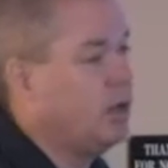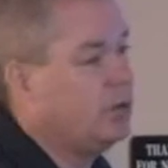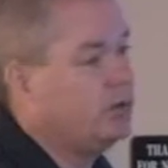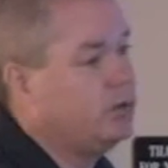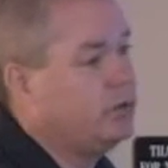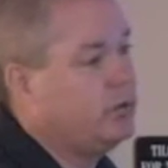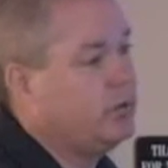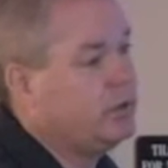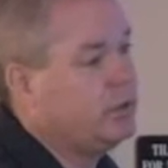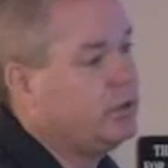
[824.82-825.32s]

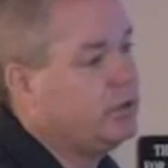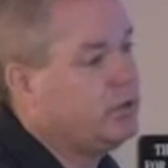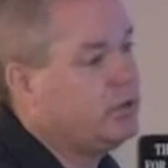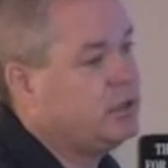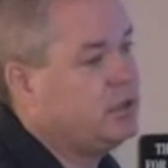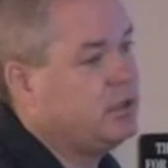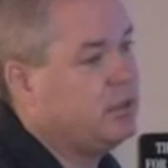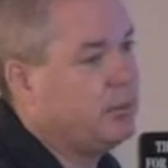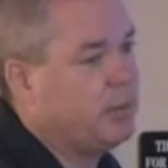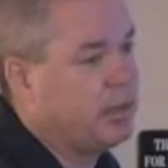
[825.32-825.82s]
do the
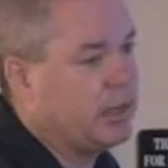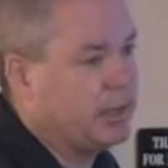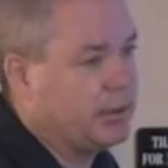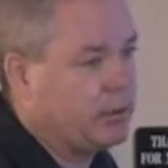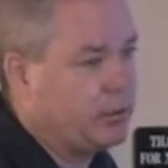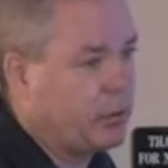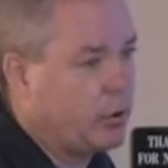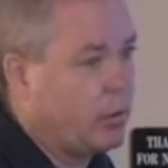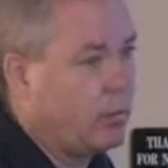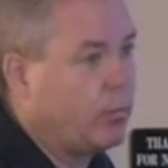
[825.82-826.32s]
concealment on
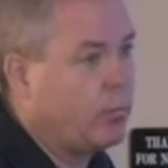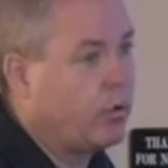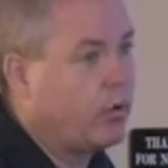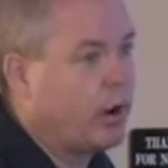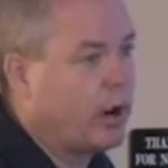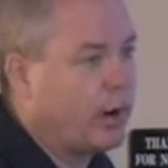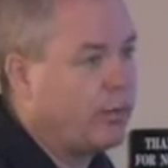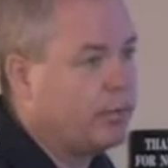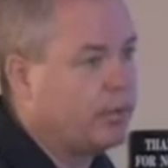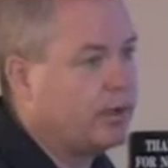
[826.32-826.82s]
their own
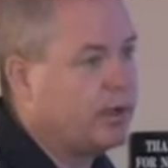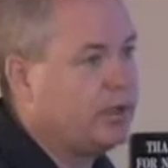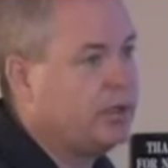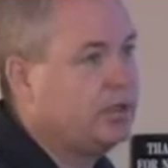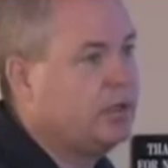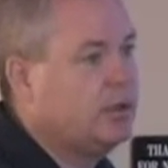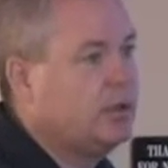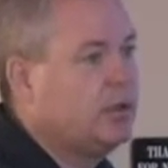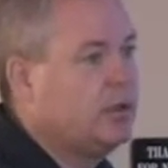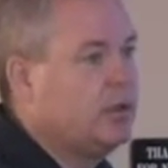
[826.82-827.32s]

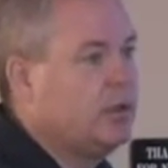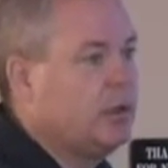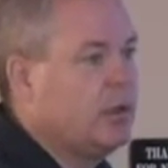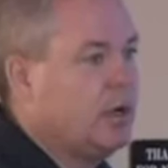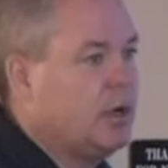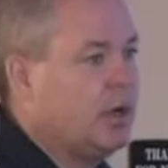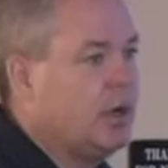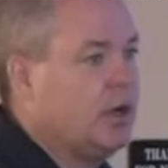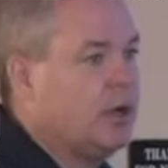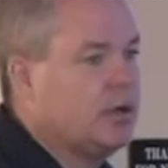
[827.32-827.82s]
property
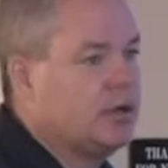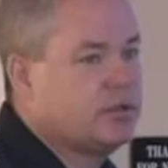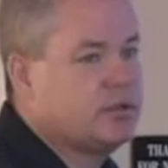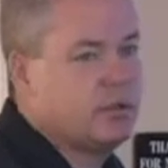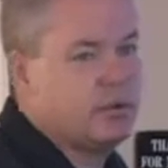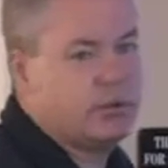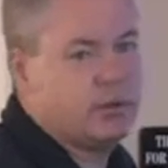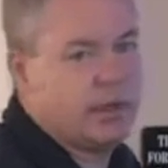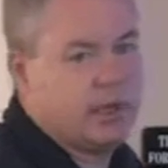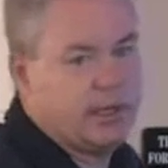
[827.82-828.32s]

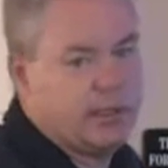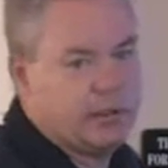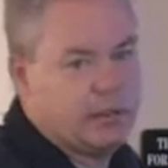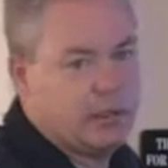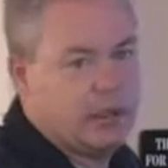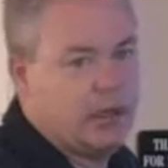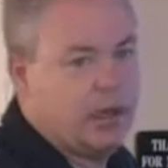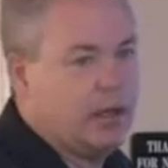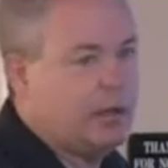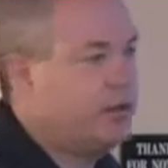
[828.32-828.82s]
so
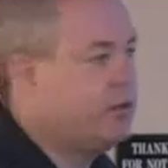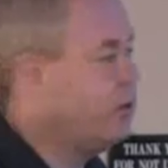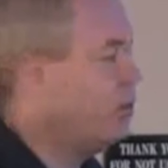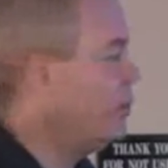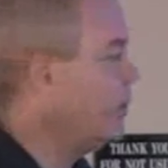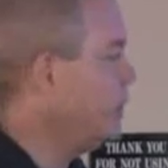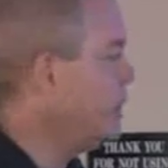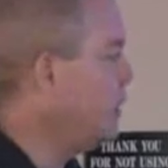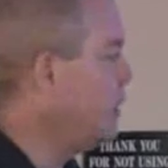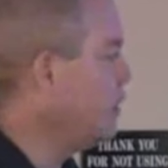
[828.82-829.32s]
that
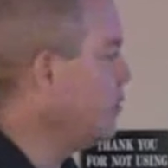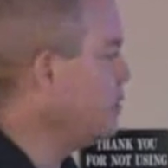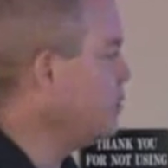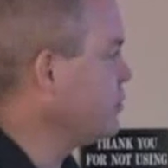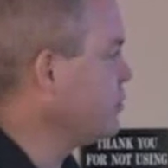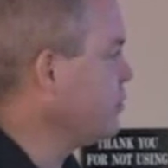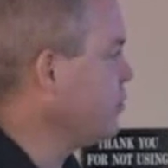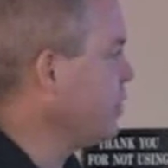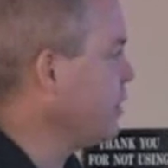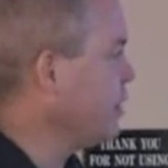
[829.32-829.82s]
nobody comes
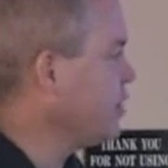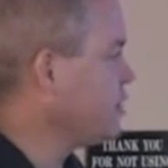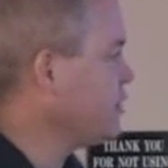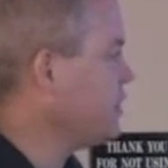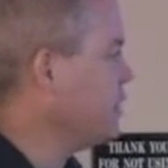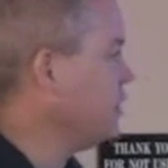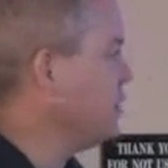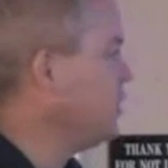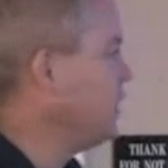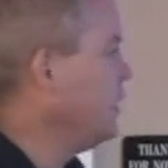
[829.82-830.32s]
across
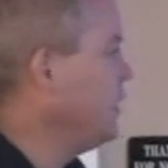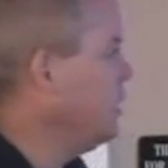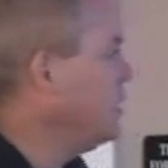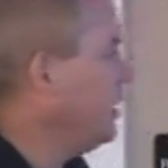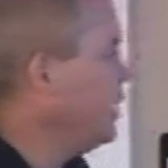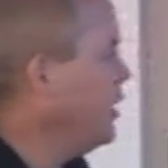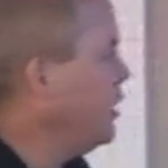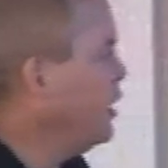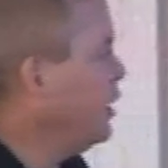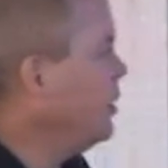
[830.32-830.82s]
it.
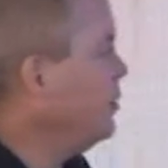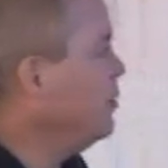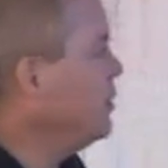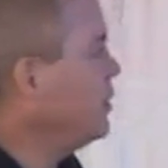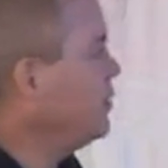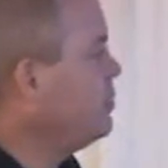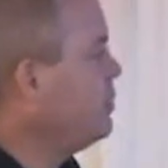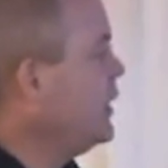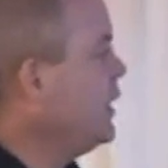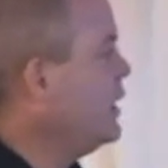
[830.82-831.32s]

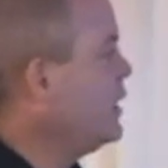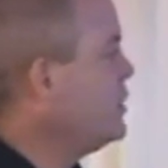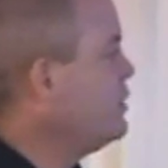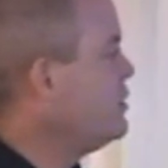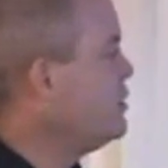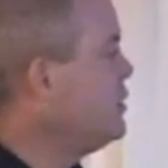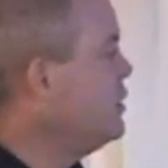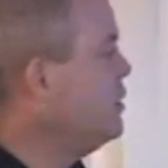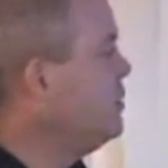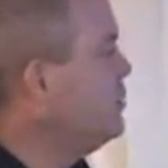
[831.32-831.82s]
But a planned
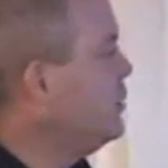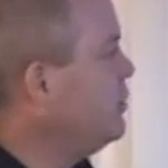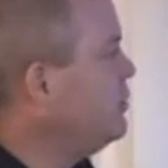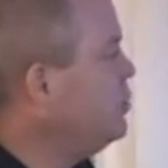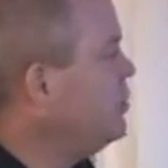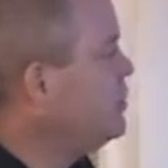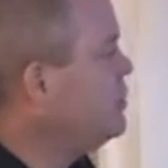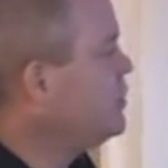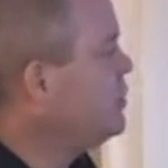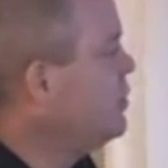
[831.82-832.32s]

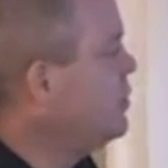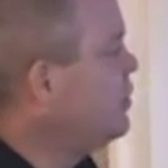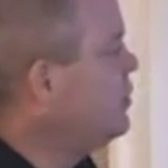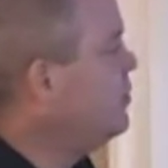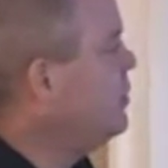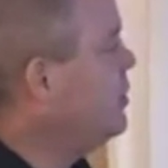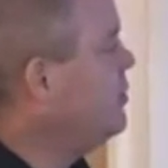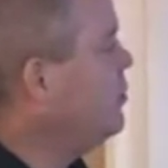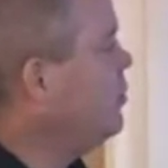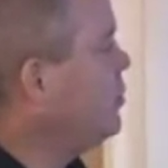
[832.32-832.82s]
concealment puts a little
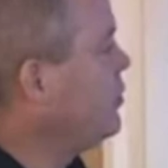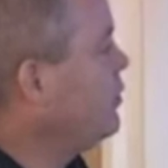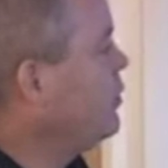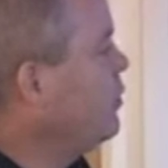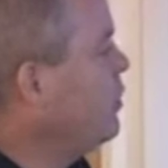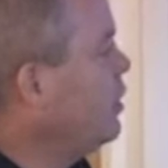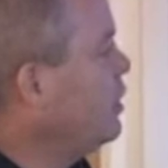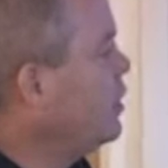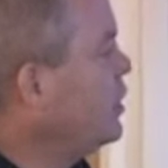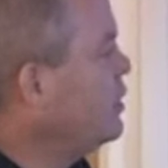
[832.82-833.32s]
bit more
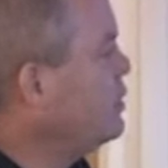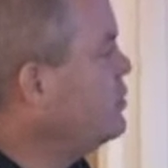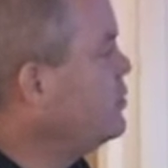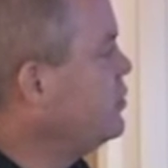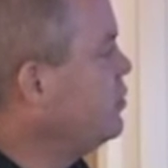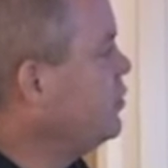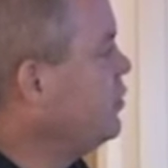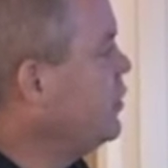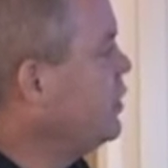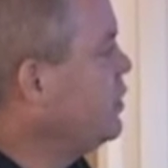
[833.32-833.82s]
thought
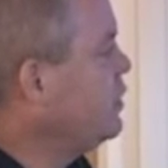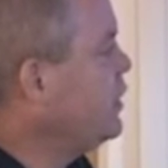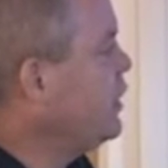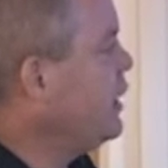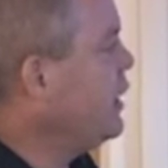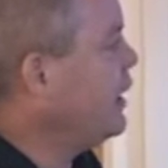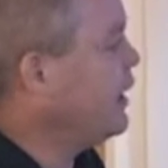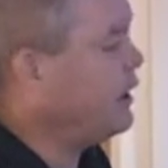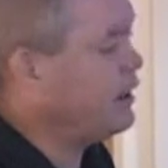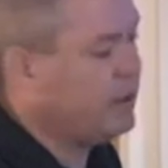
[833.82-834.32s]
into it
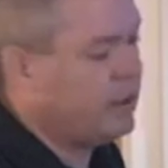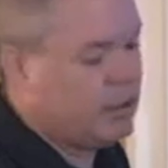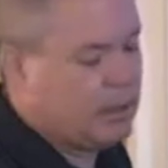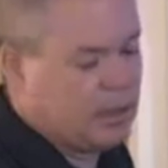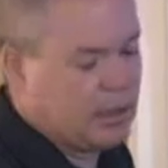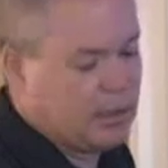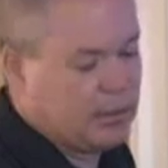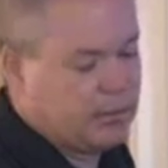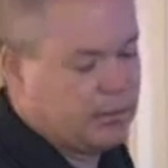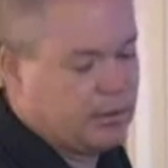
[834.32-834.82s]
and
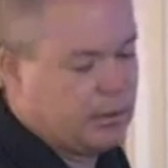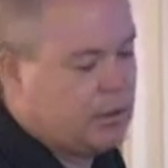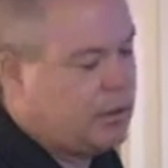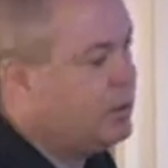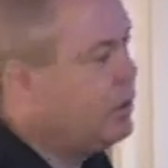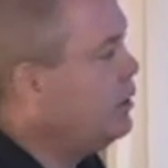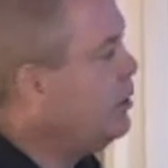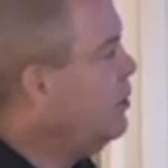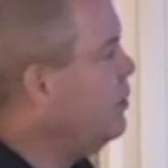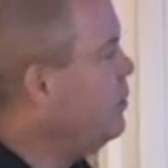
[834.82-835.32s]

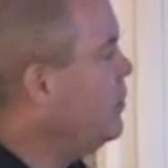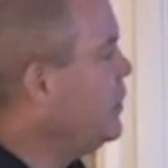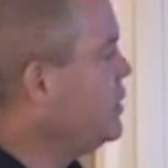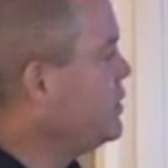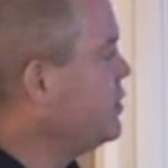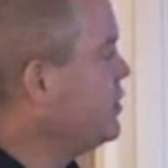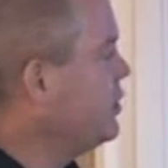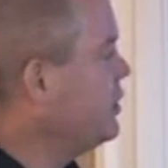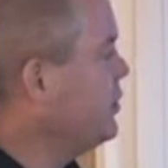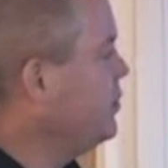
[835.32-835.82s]

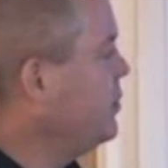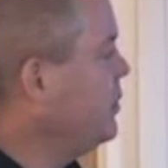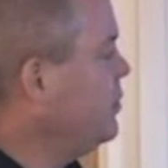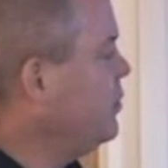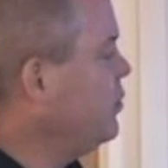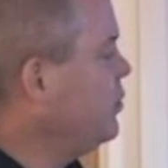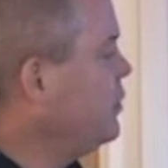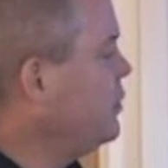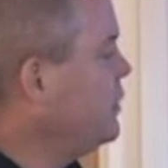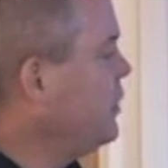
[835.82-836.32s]
makes it a little bit
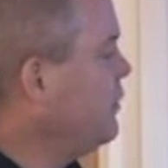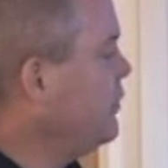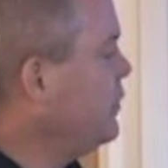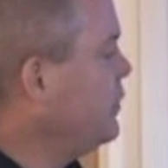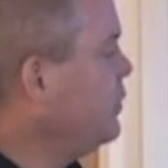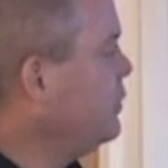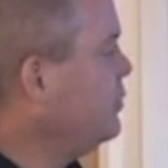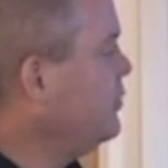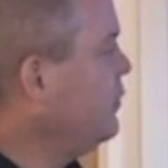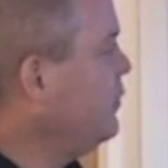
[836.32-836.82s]
more difficult to